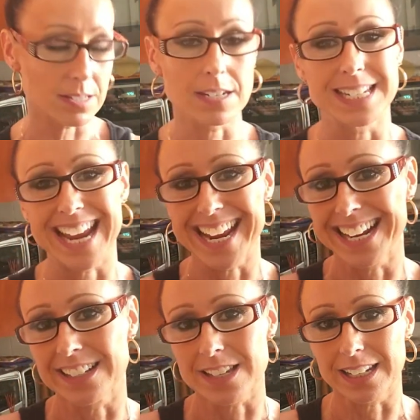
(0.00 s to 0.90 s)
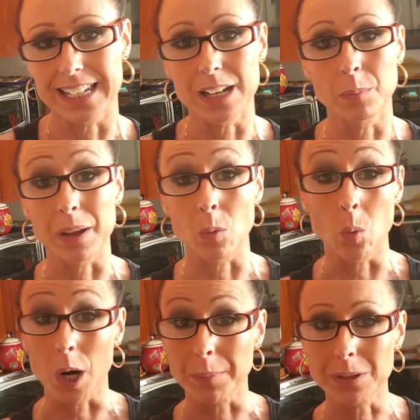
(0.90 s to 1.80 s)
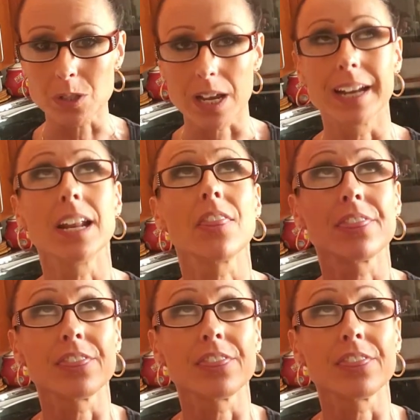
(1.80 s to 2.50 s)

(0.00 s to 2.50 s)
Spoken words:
Today it's a little bit warm outside,